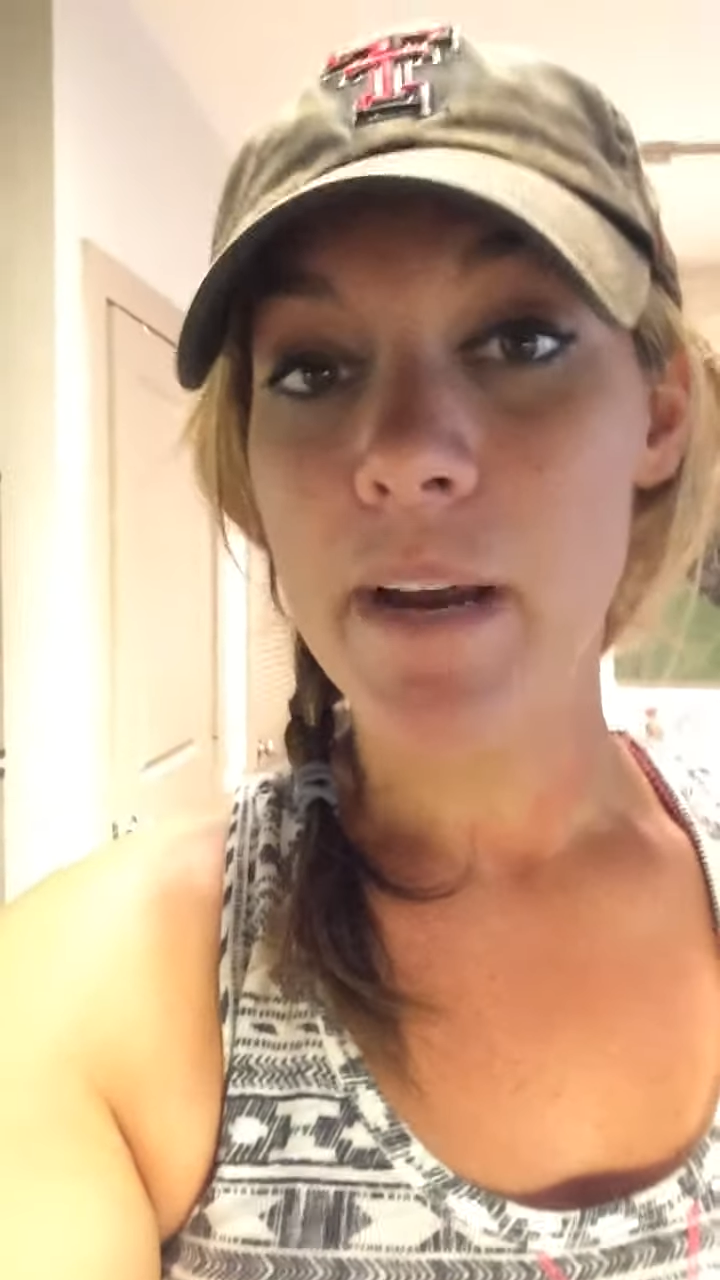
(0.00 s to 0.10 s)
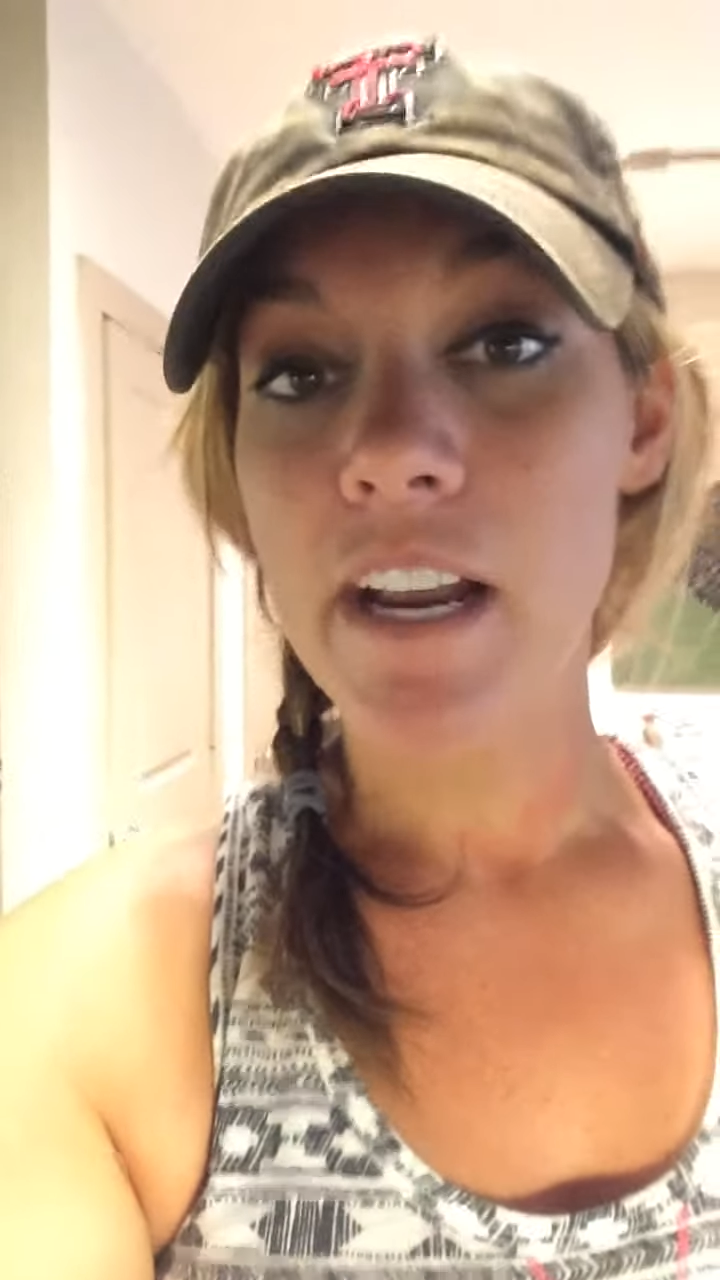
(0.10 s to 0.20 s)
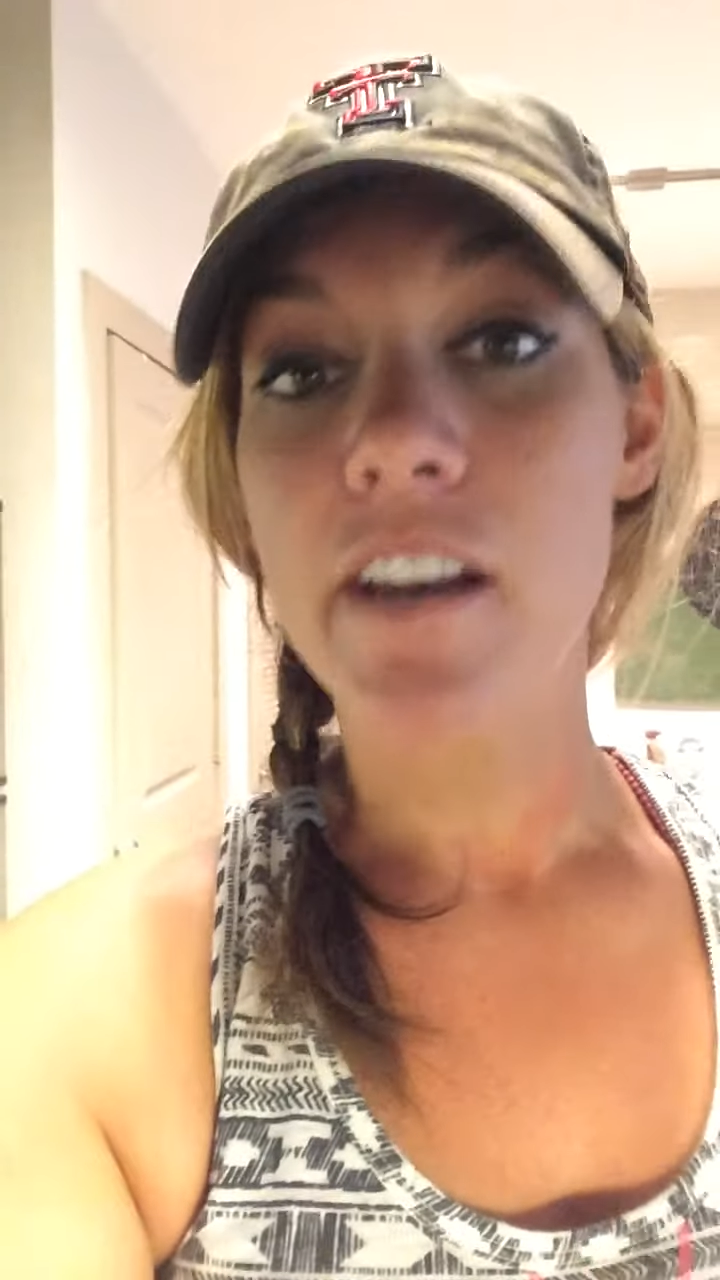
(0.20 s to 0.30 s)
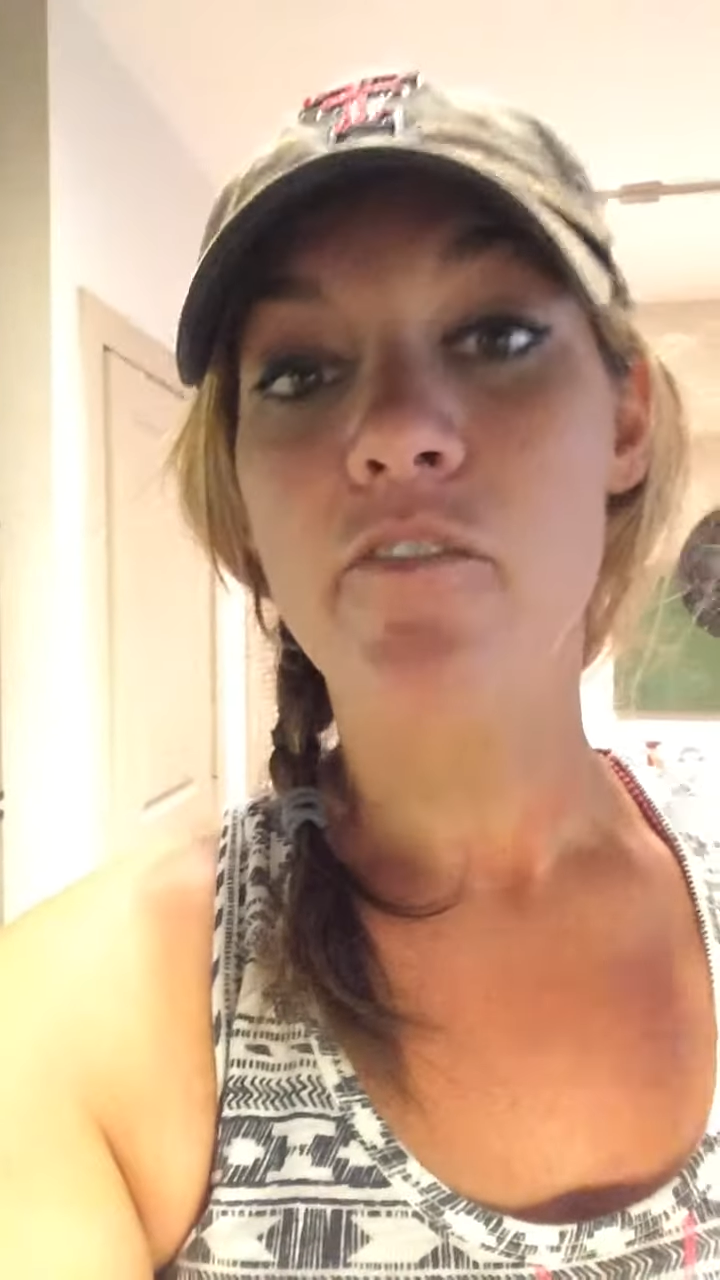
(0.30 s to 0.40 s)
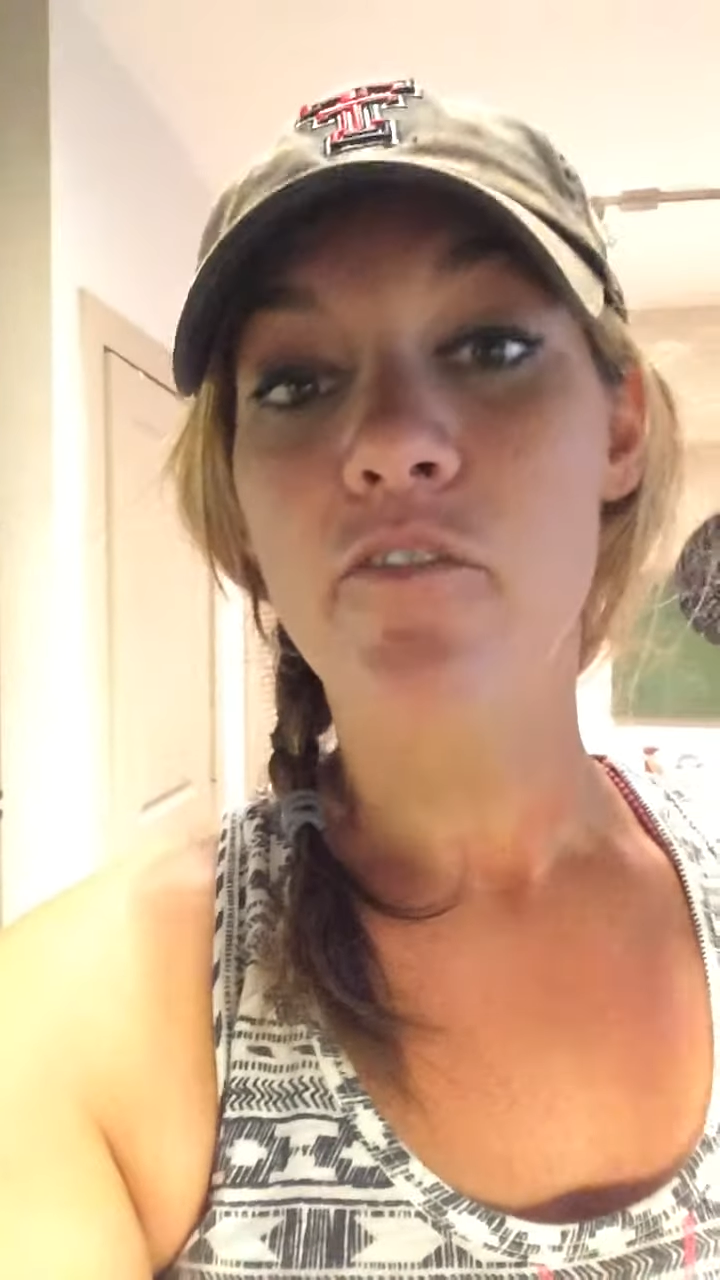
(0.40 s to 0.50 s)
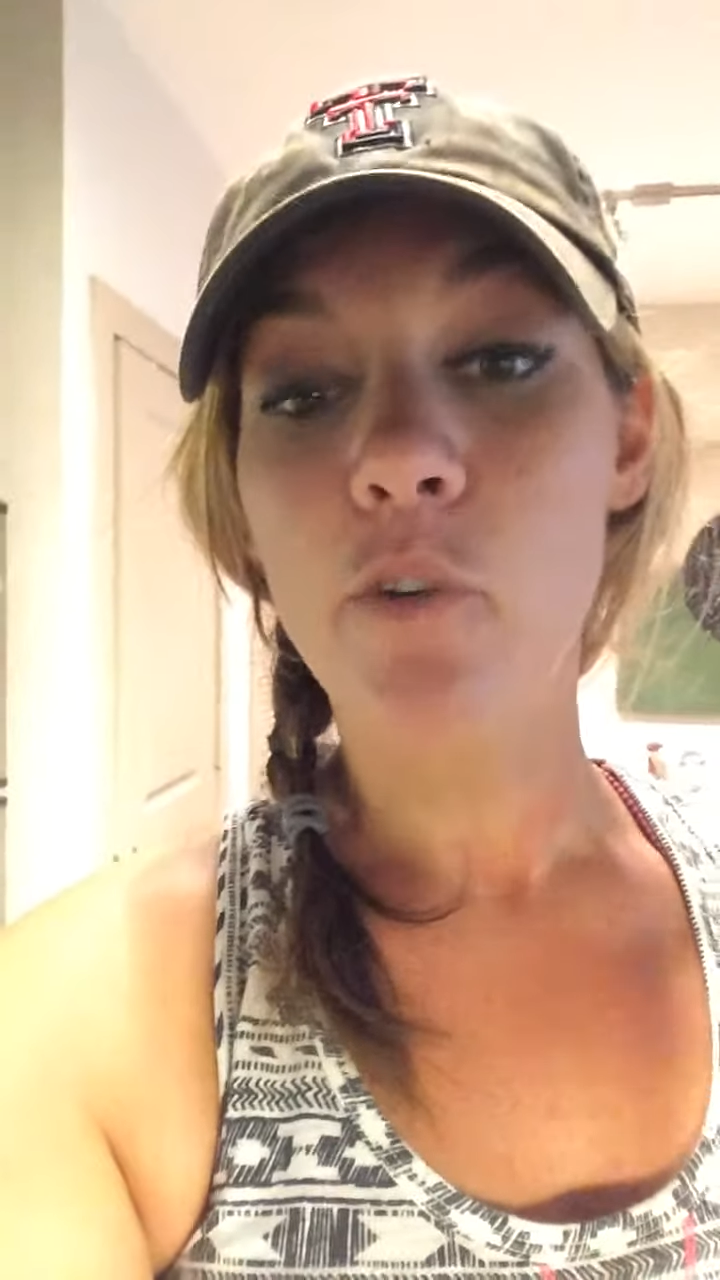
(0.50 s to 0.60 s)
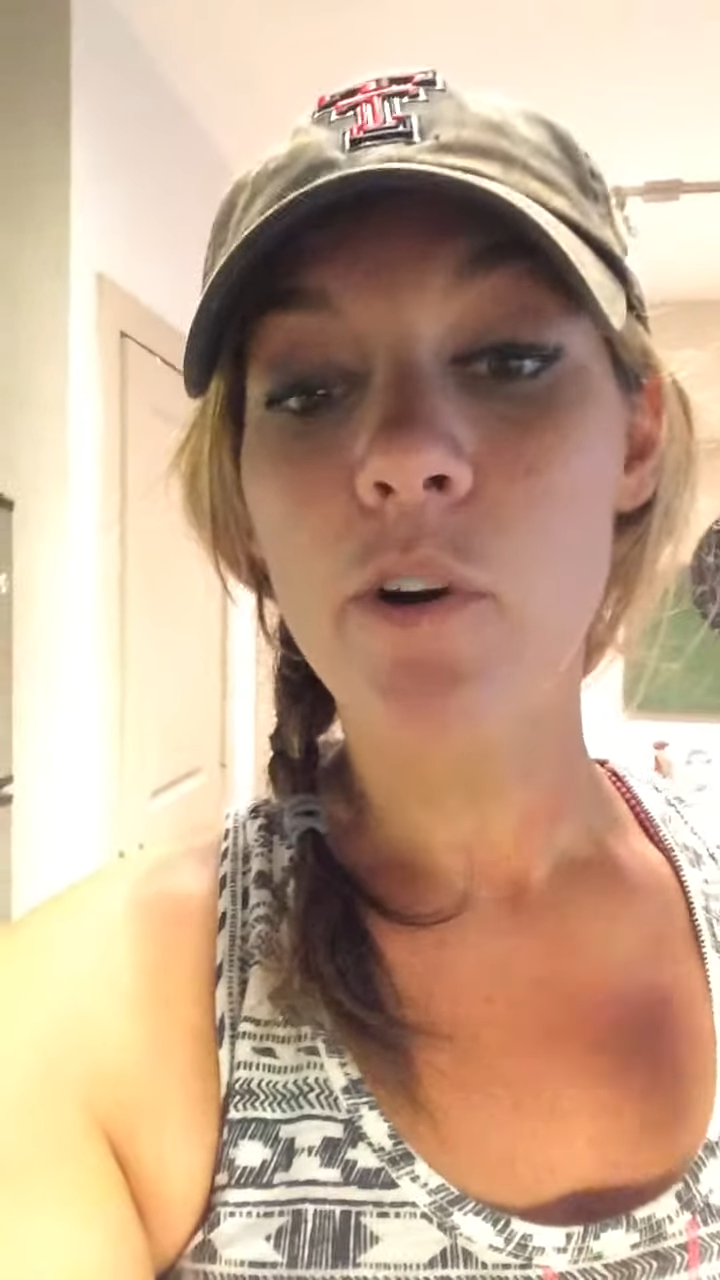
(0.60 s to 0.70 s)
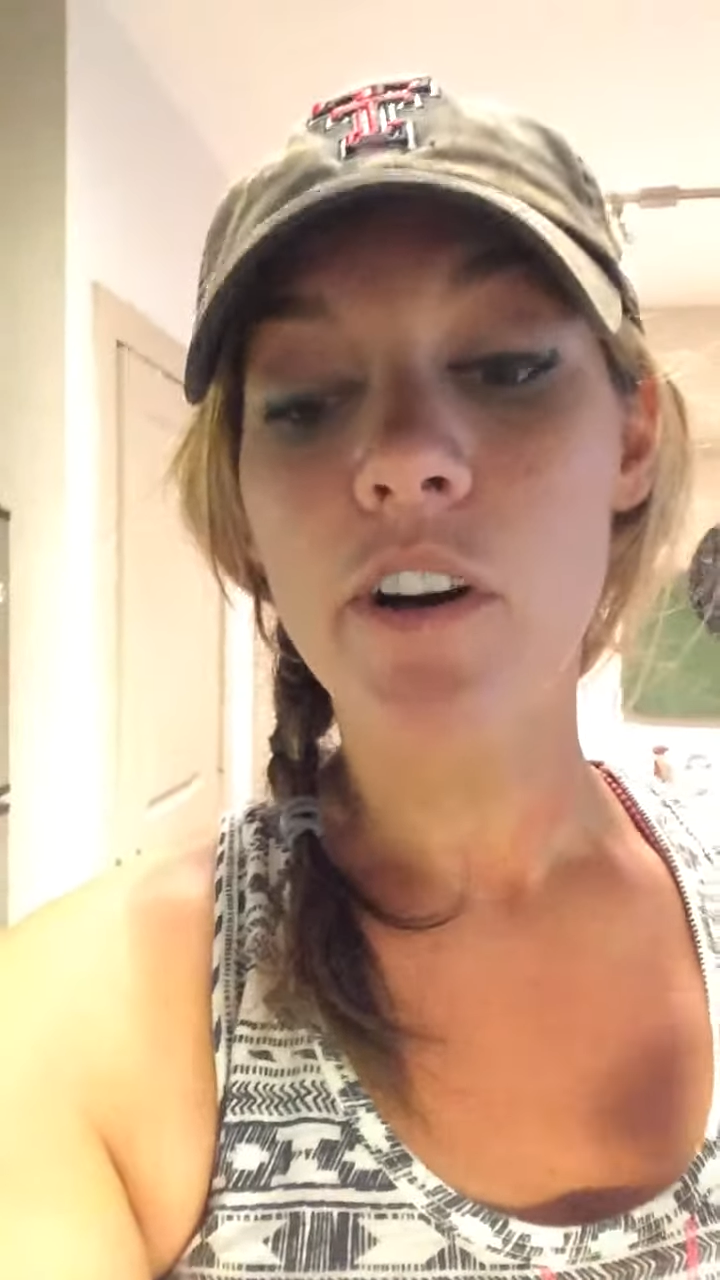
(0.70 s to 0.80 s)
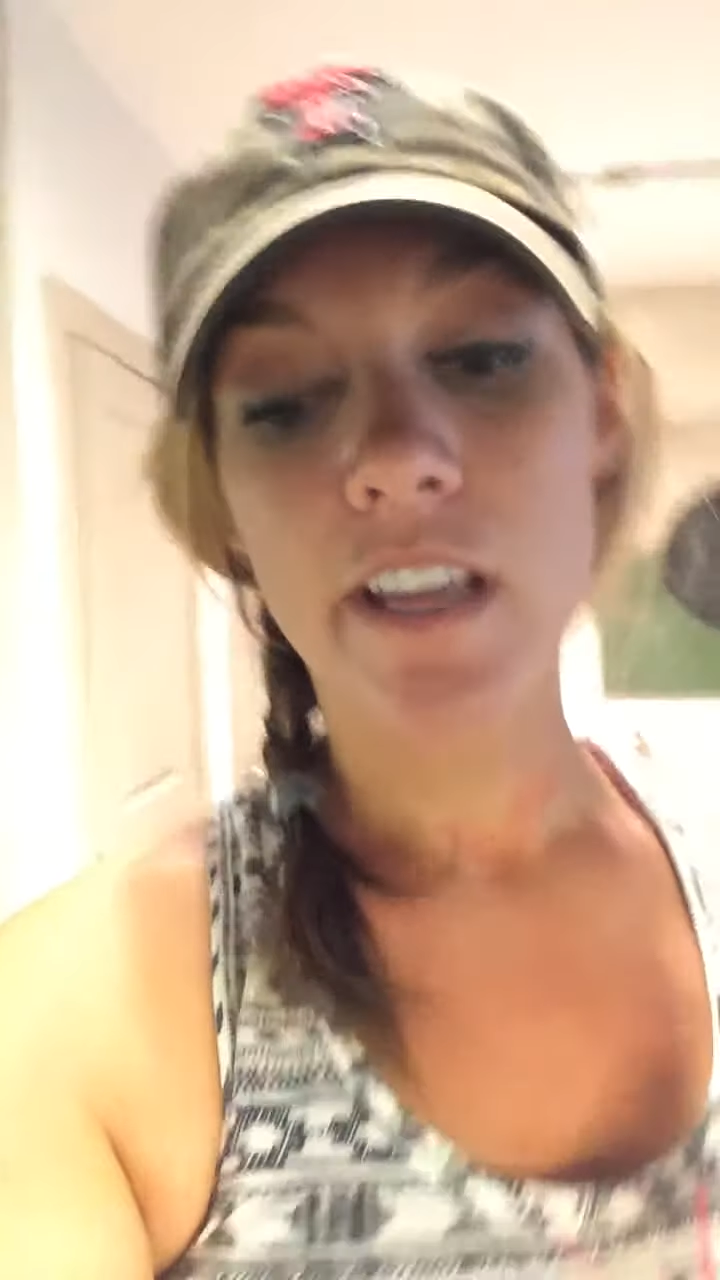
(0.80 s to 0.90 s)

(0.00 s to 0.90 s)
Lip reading: mine in 4